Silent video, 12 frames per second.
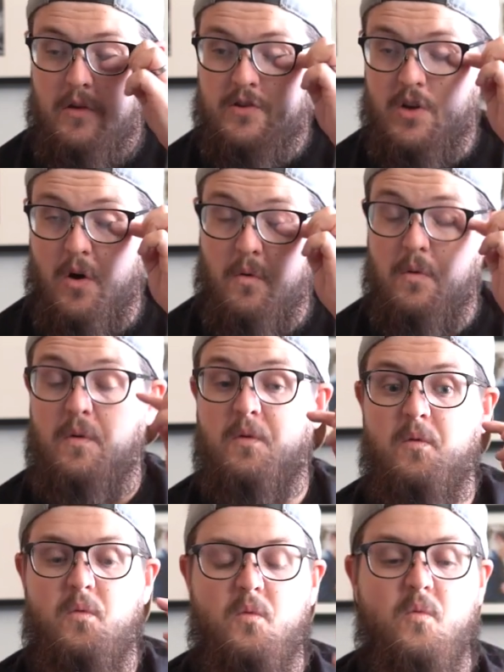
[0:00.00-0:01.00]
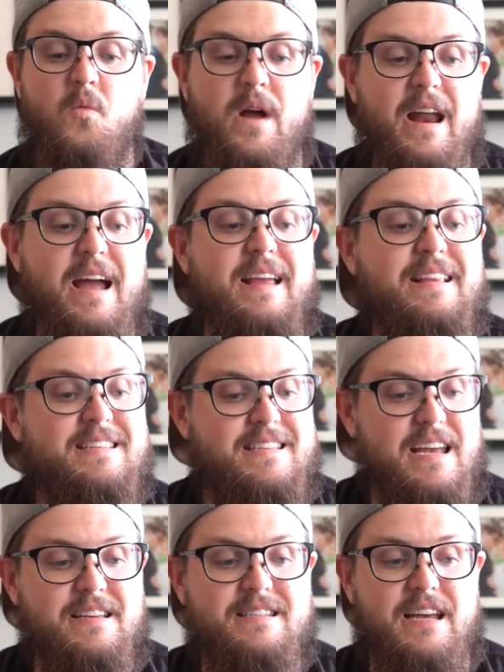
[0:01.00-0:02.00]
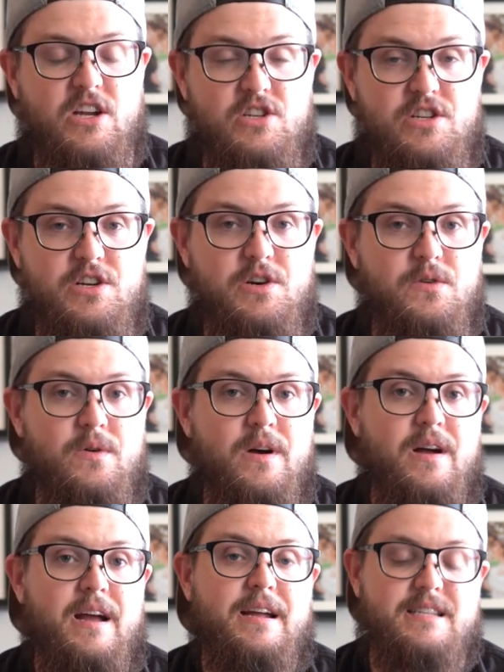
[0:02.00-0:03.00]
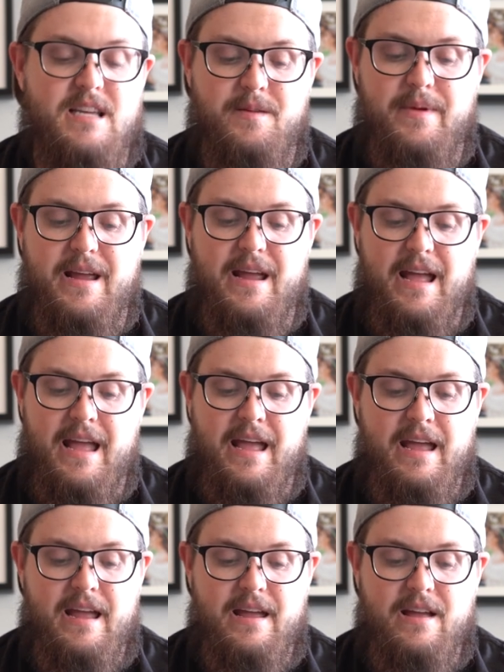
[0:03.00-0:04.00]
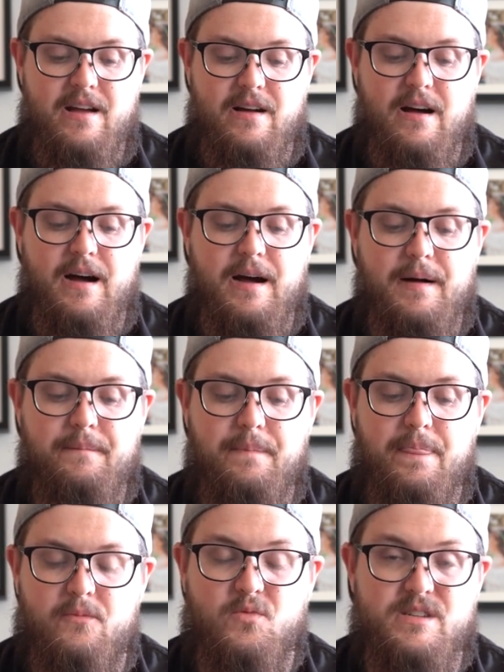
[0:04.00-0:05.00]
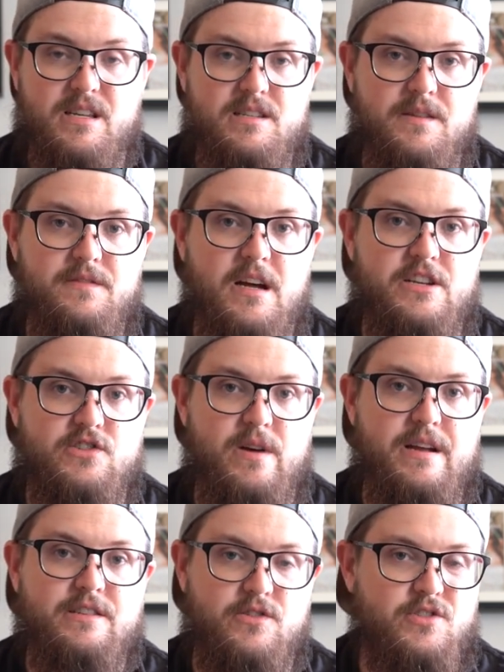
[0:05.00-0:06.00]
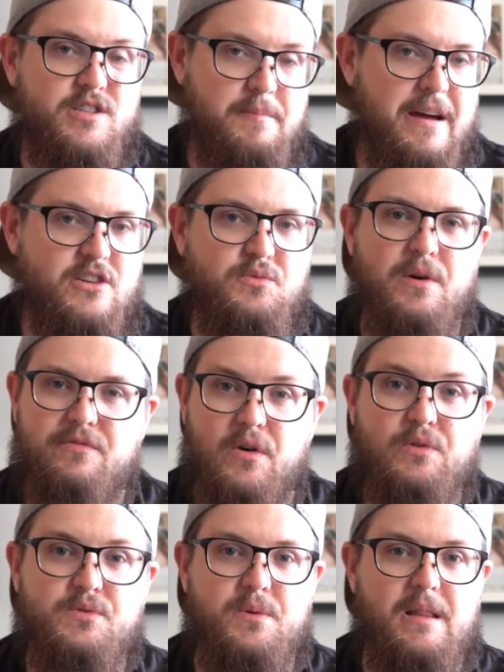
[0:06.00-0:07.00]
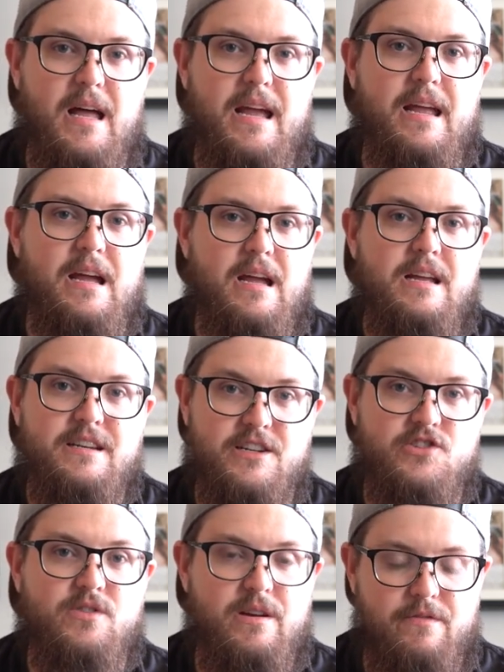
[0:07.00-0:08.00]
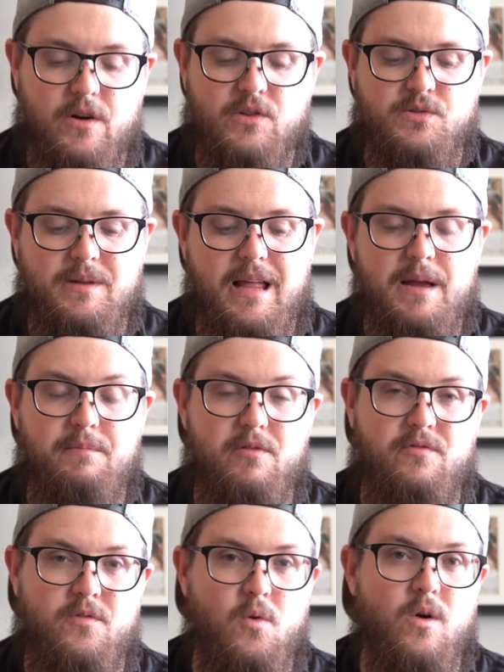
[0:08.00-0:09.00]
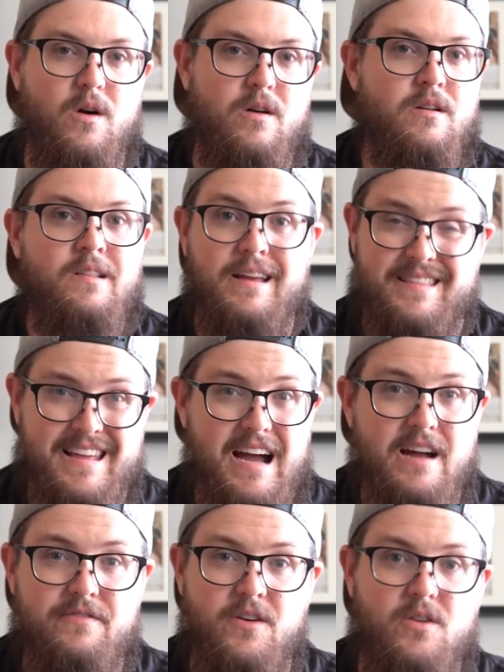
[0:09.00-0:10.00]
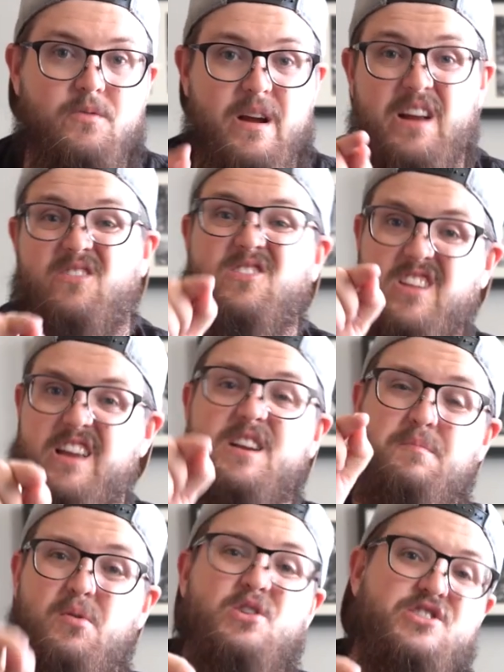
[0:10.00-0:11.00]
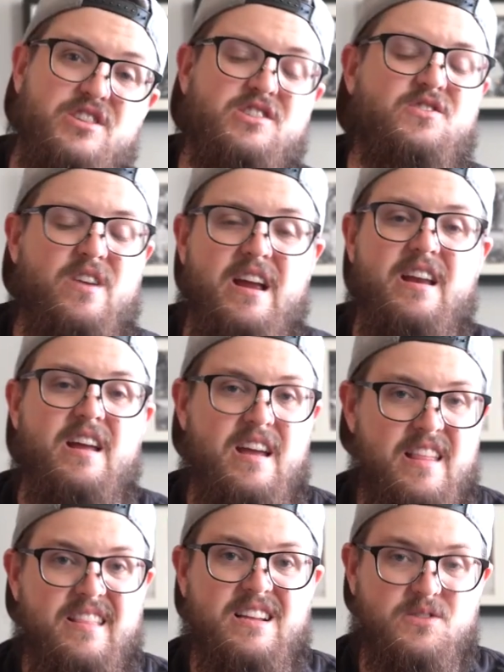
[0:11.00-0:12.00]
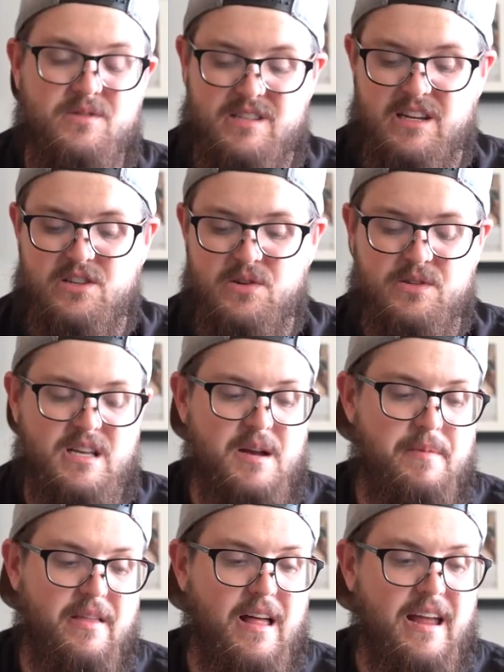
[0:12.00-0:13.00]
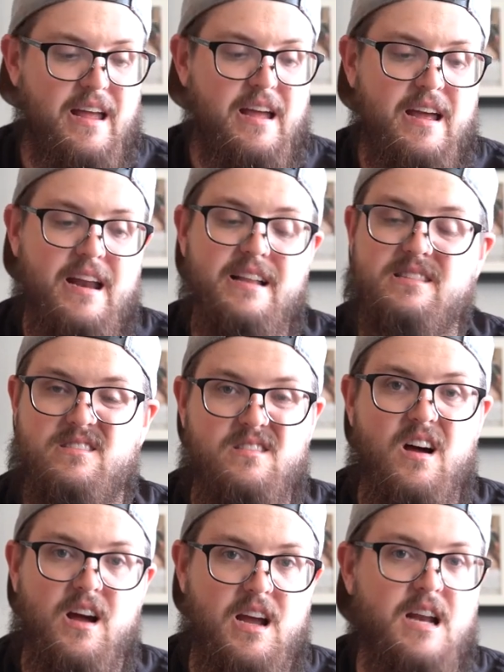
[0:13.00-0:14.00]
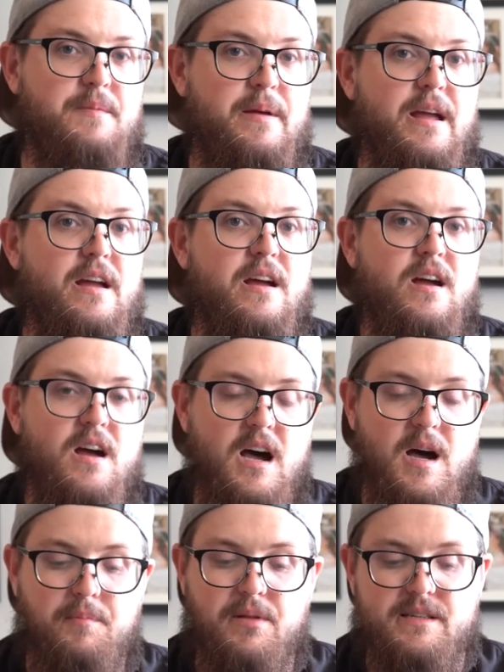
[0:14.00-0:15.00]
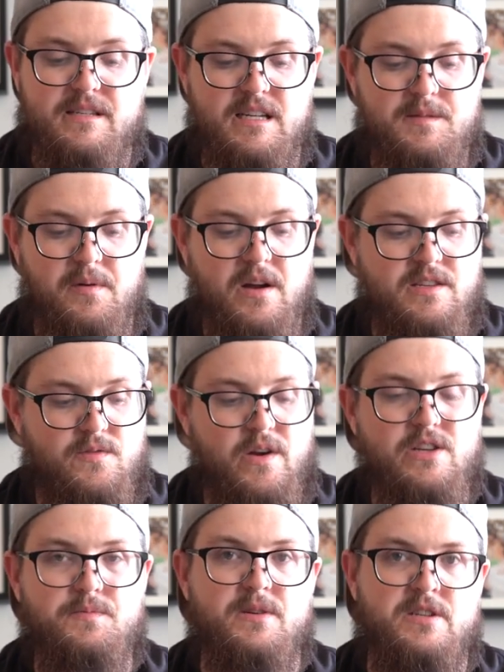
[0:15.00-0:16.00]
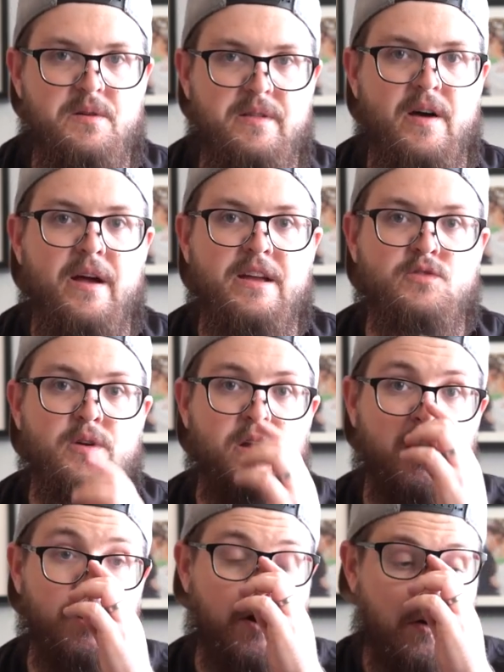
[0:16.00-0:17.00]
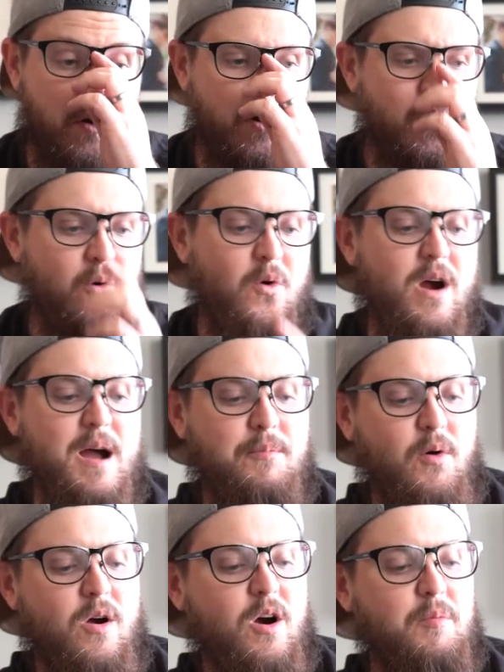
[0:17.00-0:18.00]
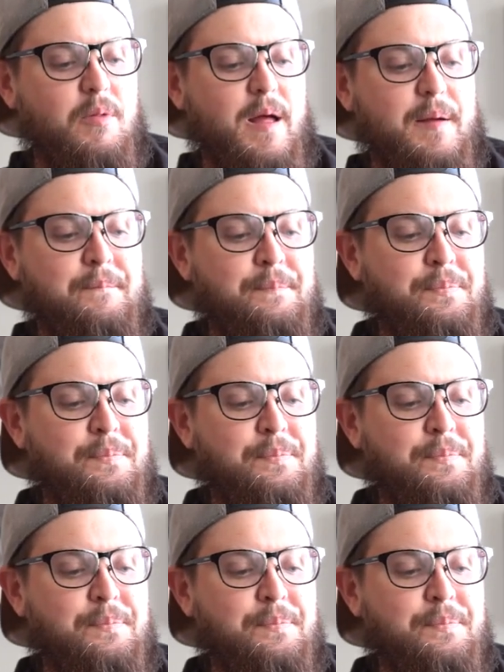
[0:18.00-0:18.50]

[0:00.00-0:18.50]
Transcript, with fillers: So when I say Sync 2, it's going to be a resistive touchscreen. So just imagine what phones were like, touchscreen phones were like before, like the iPhone, where you really had to push the screen. That's what Sync 2 is going to be like, and it's not going to be a pleasant experience for you, especially without Android Auto or Apple CarPlay.